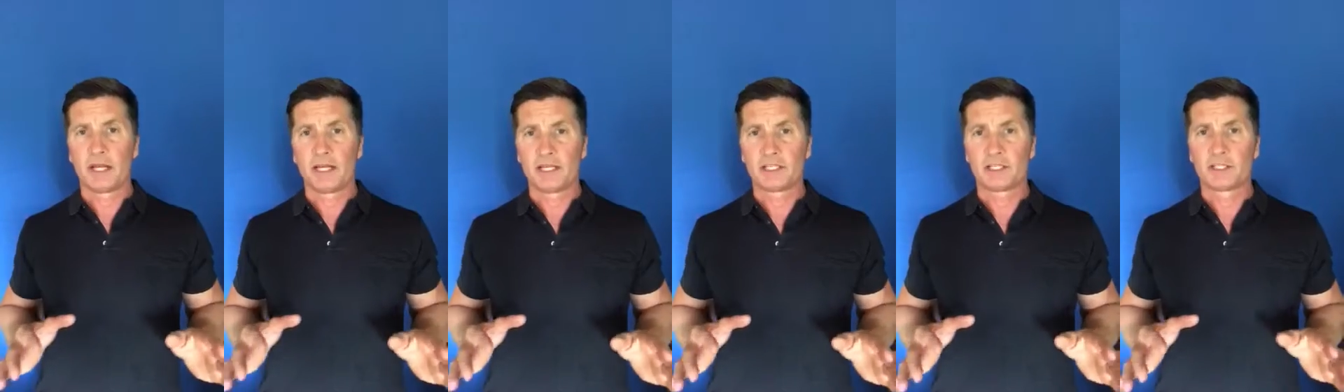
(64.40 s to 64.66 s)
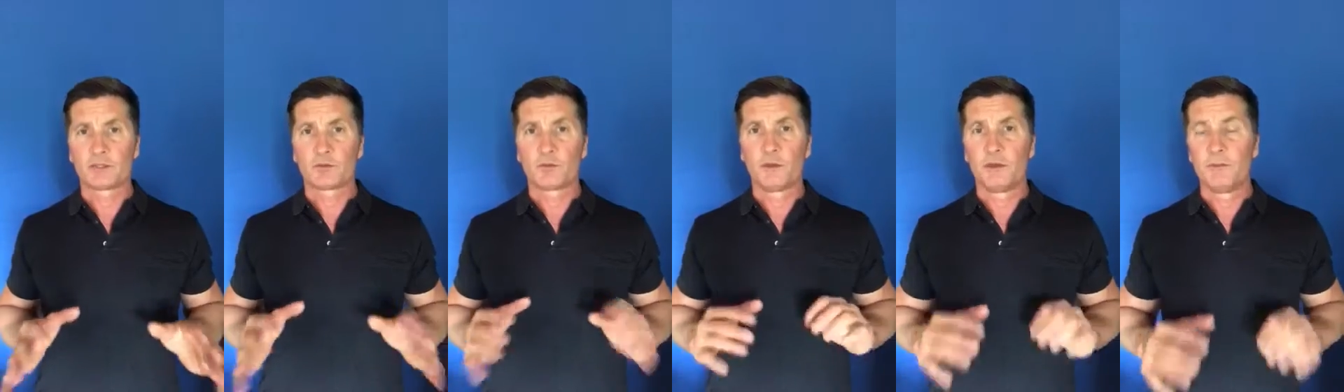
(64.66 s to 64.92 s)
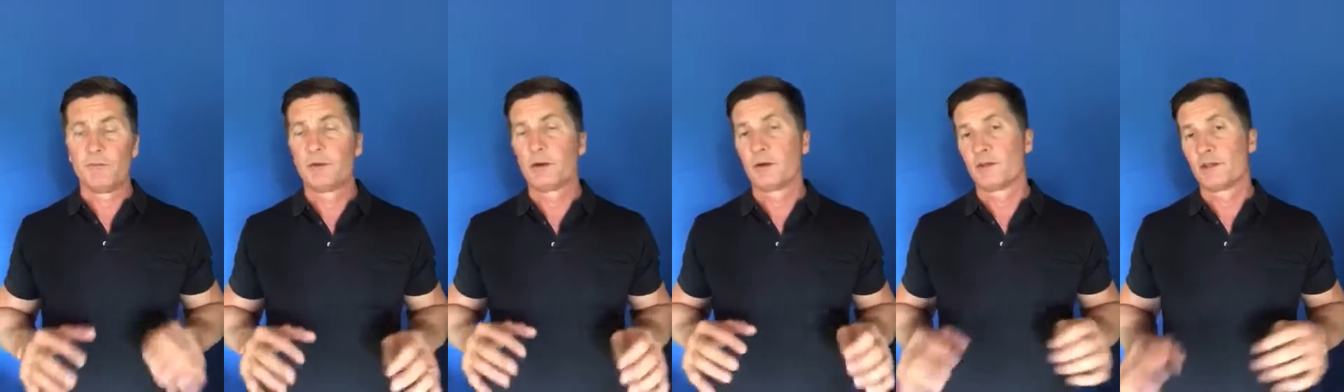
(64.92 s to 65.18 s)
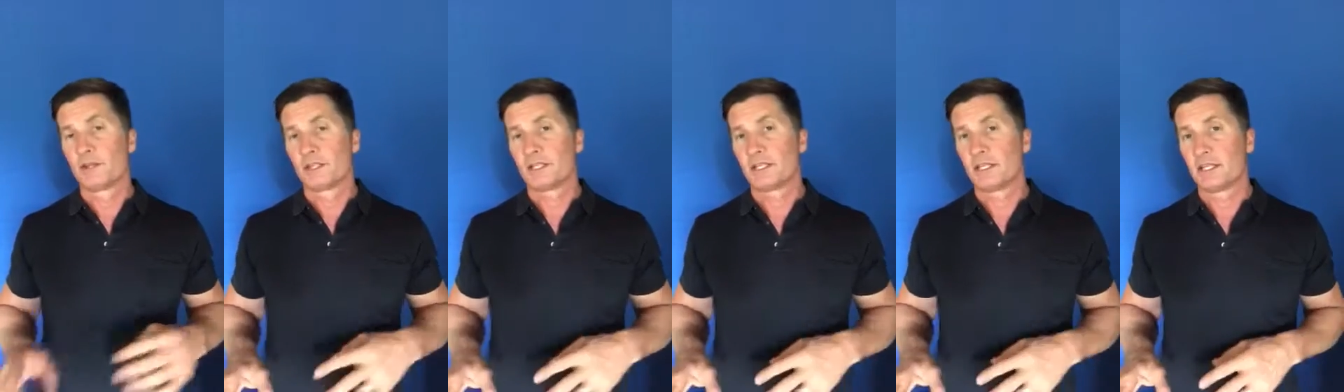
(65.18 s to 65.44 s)
patients, we
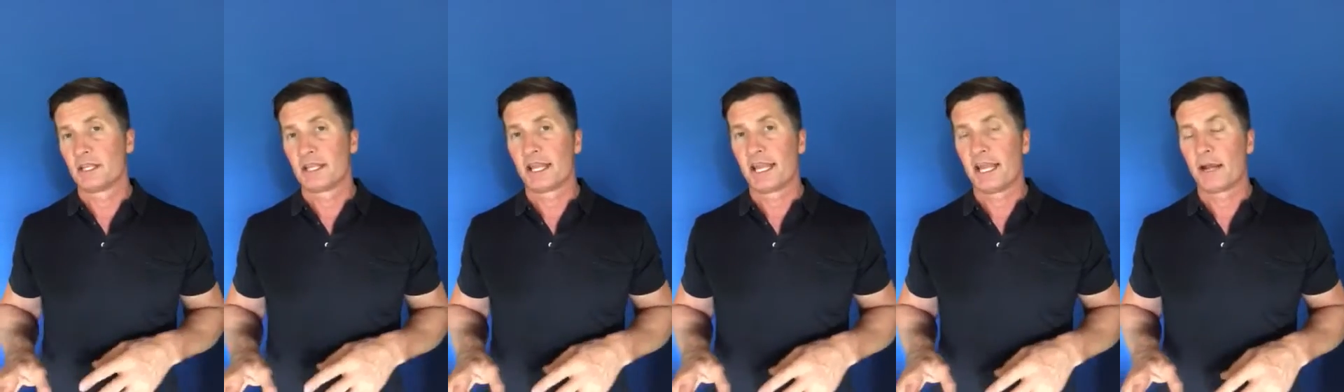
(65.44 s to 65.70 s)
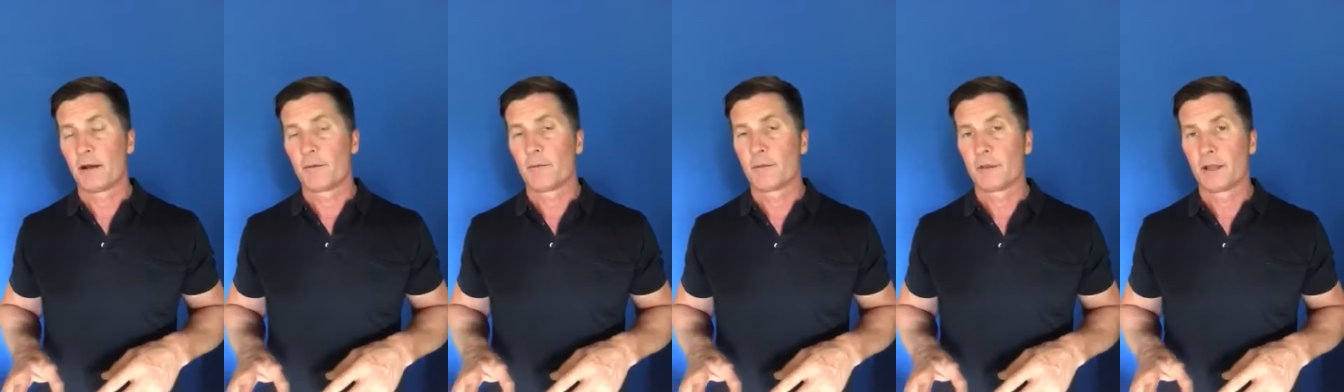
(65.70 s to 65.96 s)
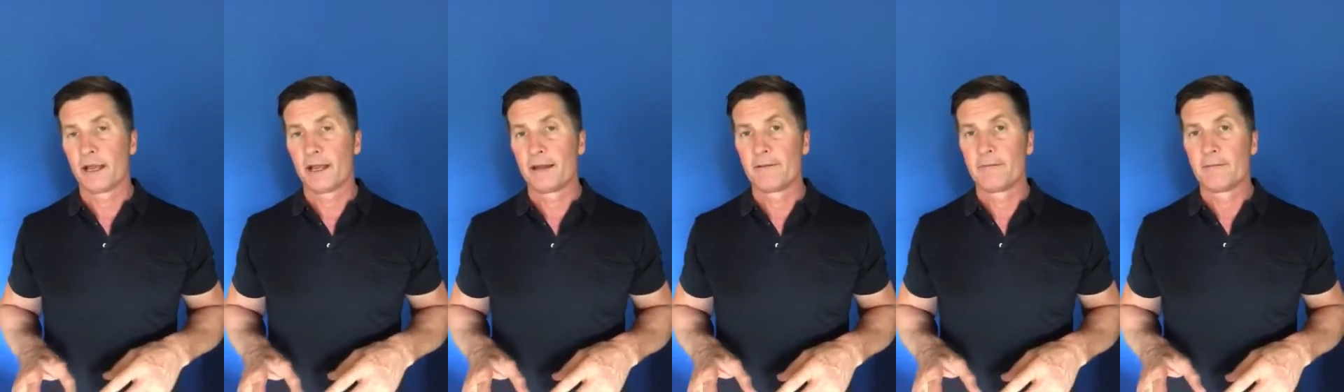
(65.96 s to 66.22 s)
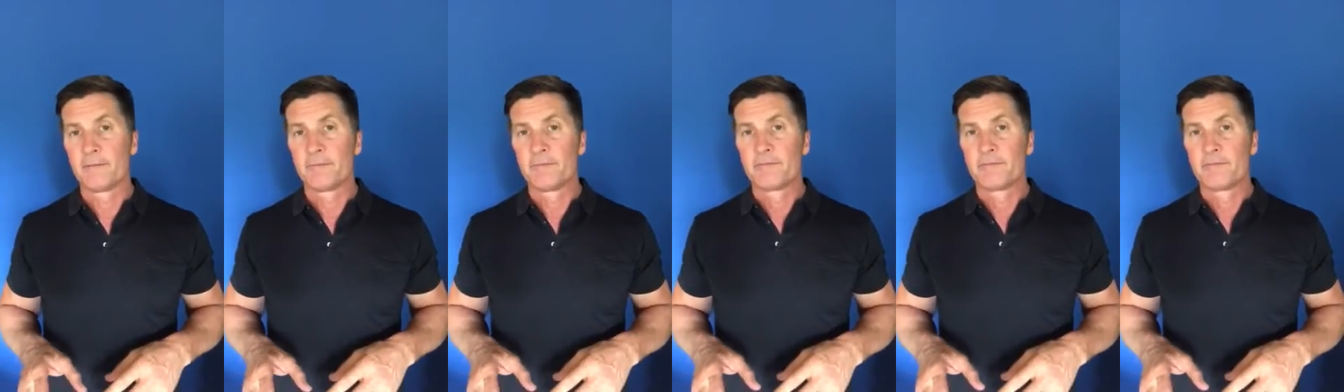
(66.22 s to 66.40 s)
build this into the care plan.